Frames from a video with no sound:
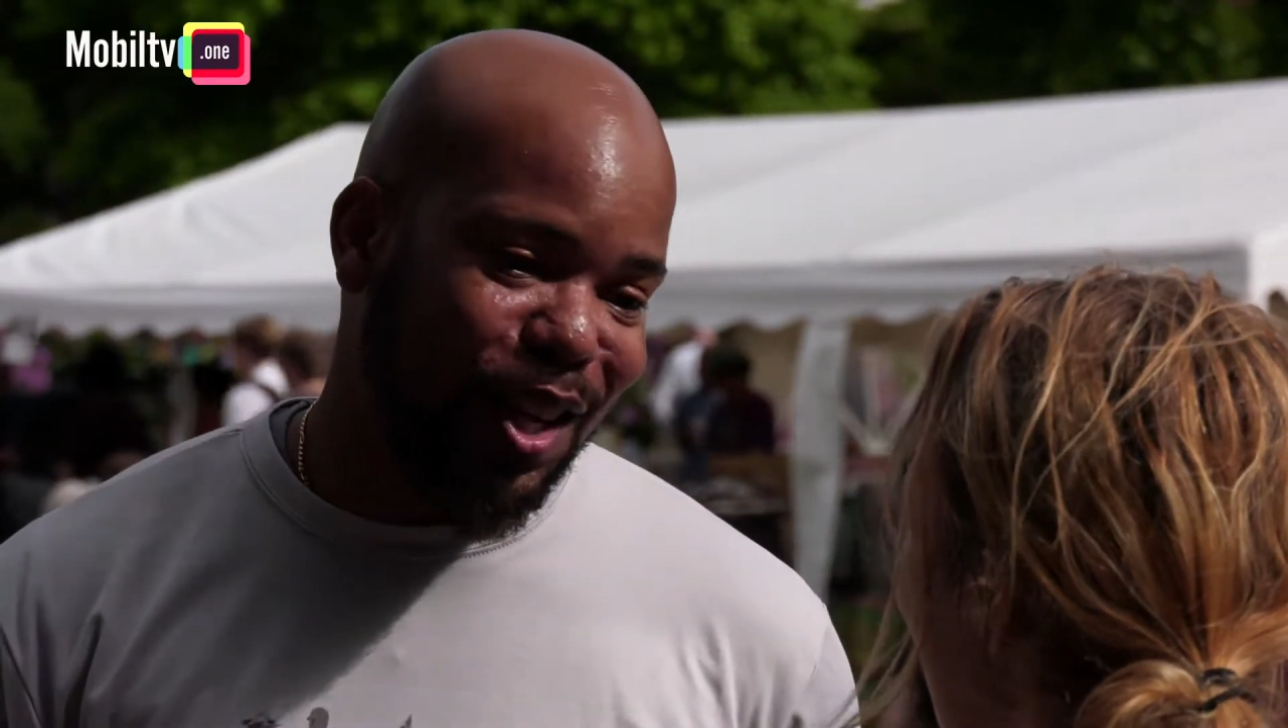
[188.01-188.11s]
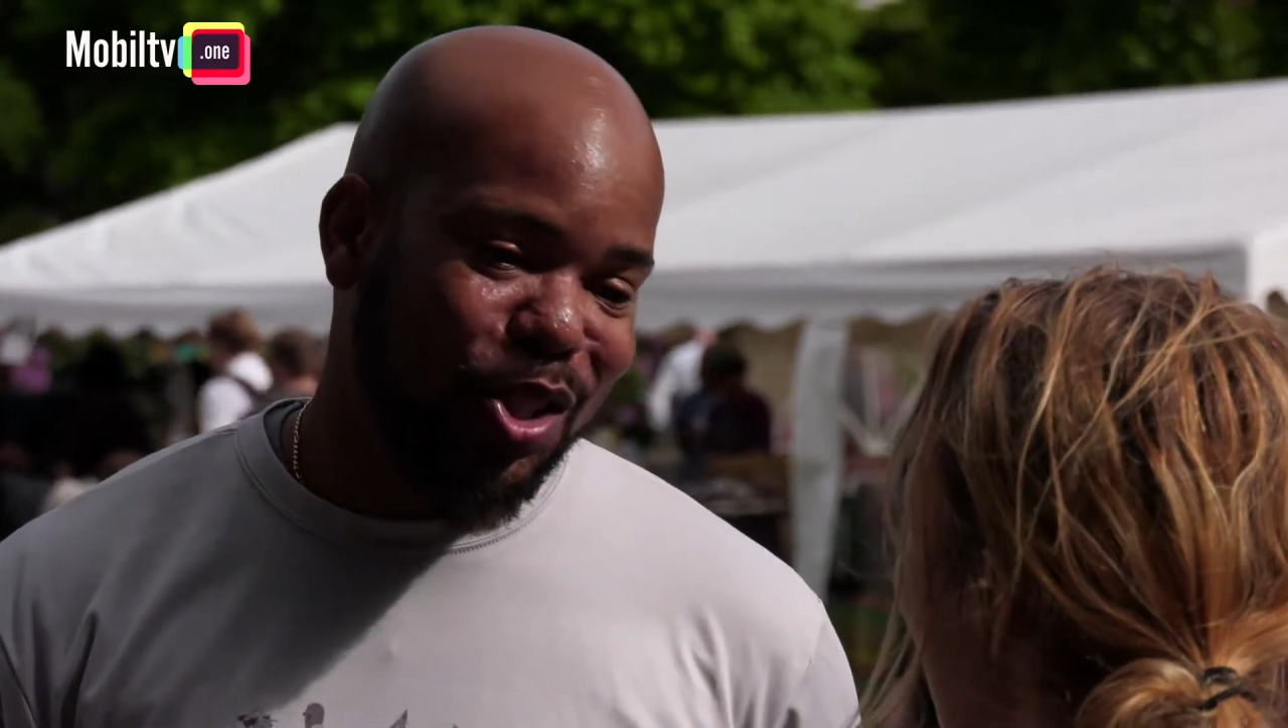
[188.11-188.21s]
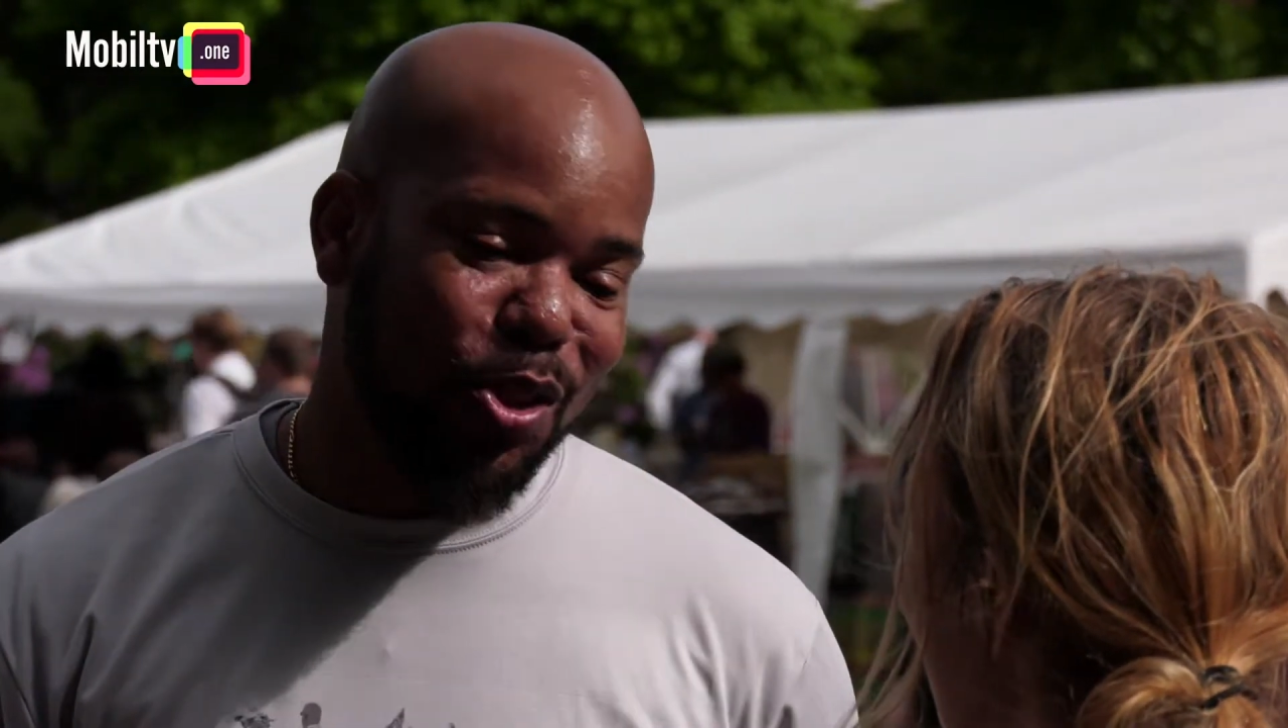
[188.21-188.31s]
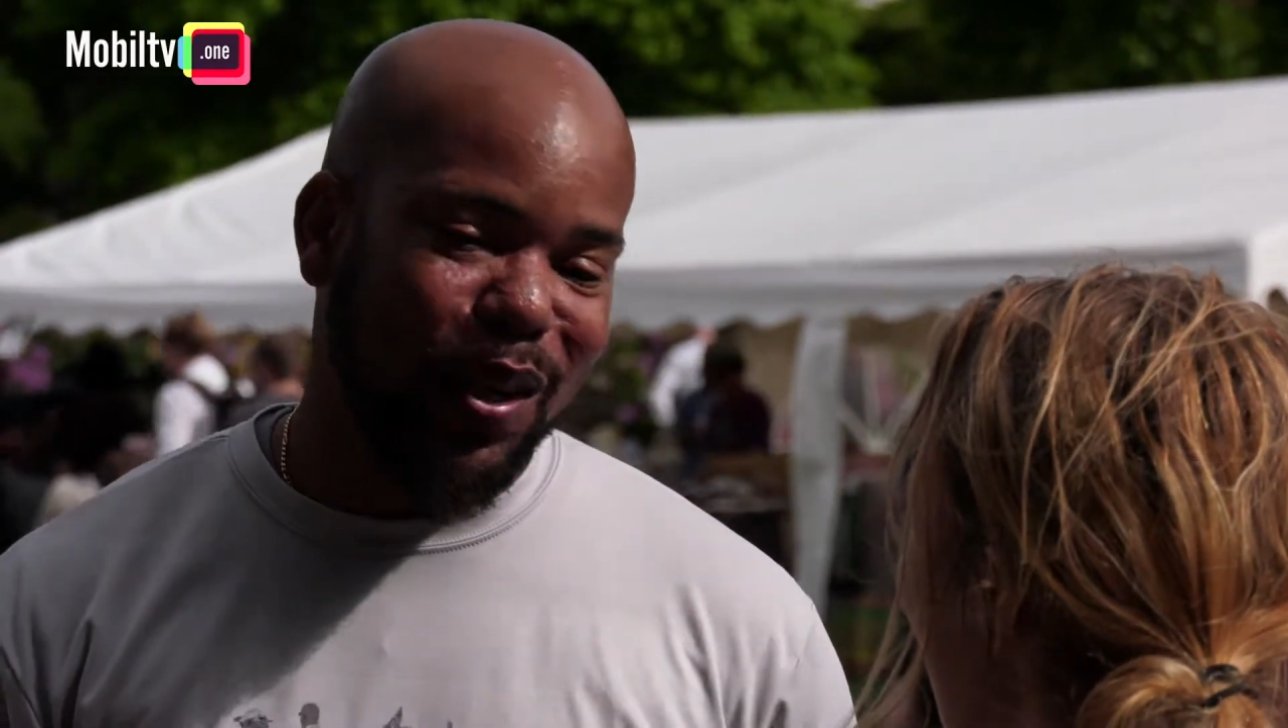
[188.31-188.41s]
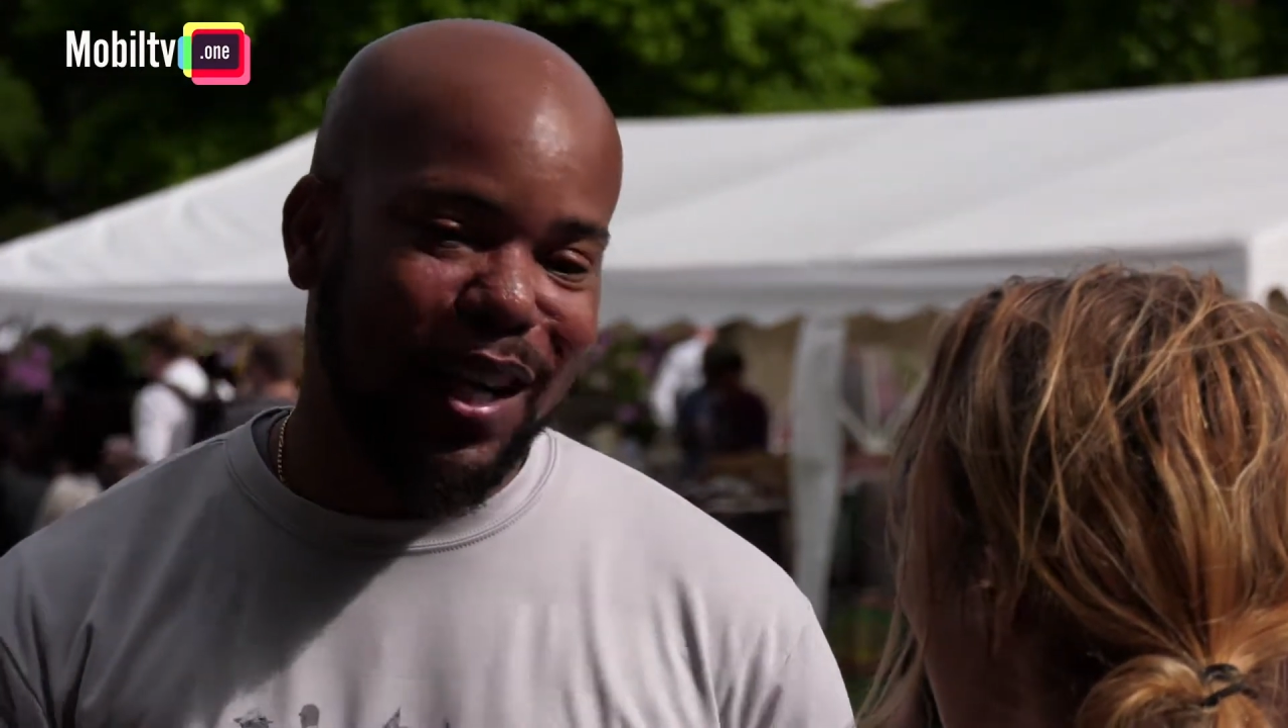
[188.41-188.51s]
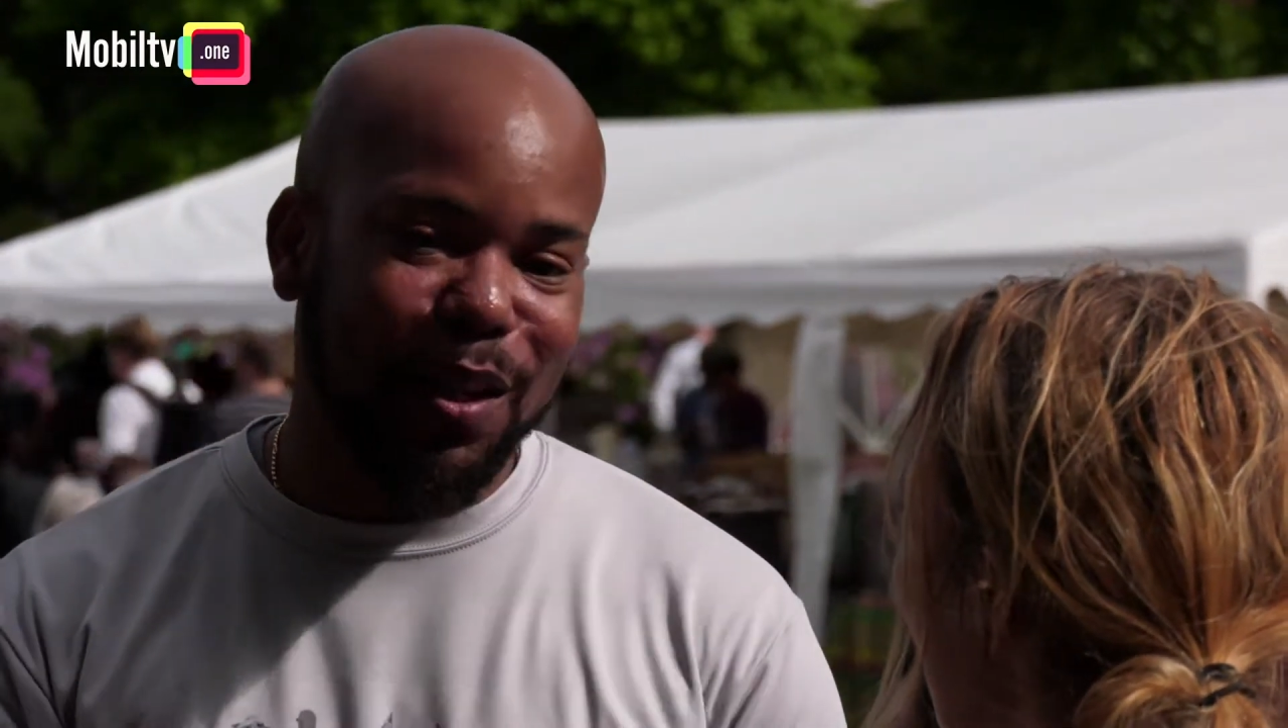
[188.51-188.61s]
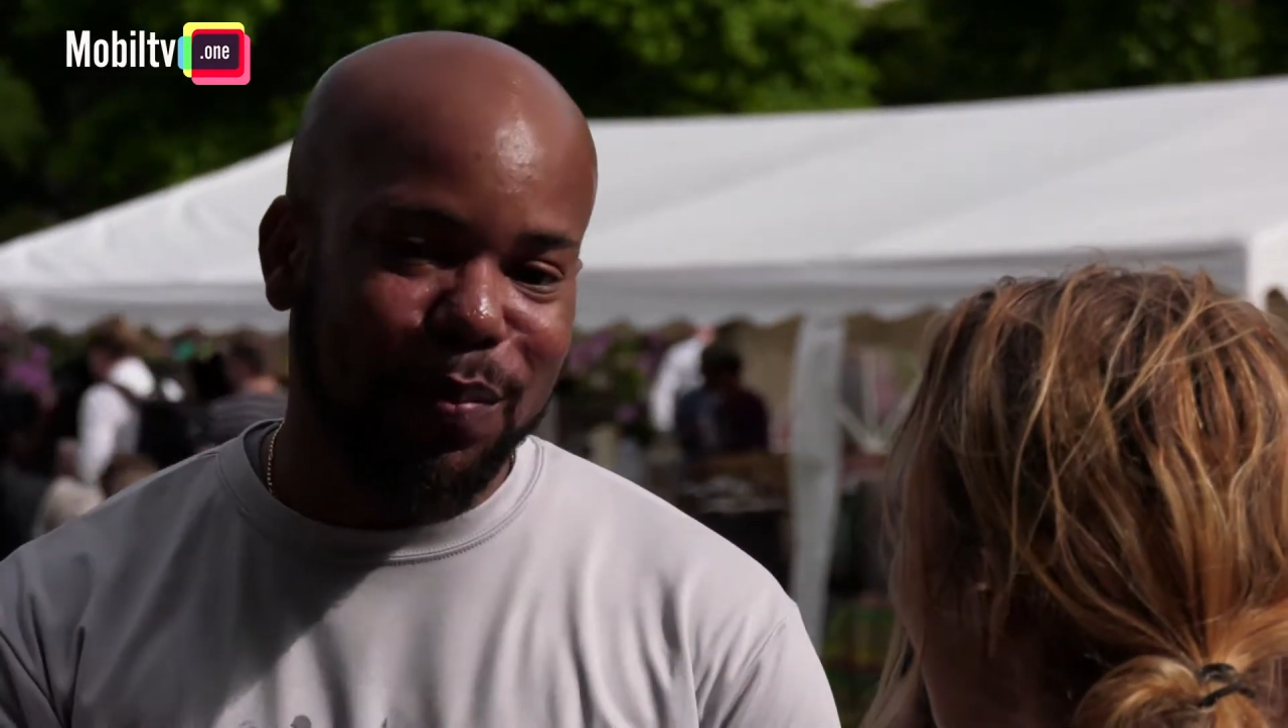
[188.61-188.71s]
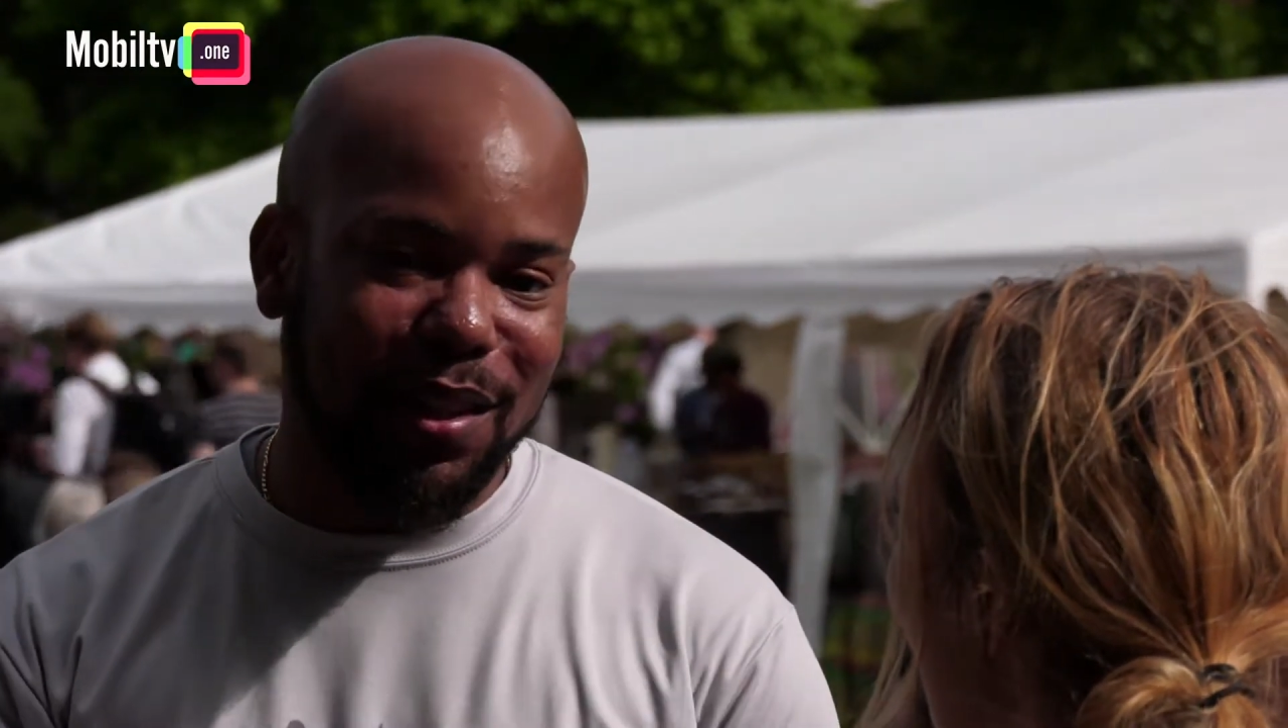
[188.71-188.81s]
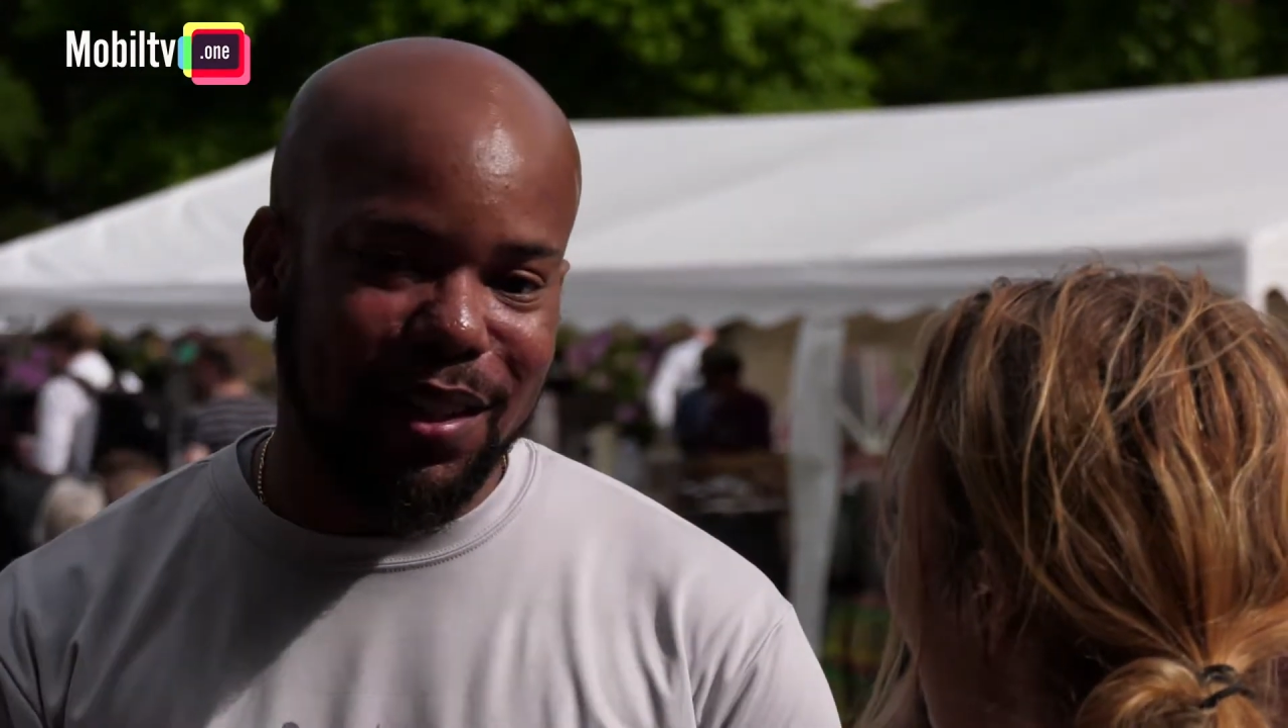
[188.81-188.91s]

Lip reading: So it helped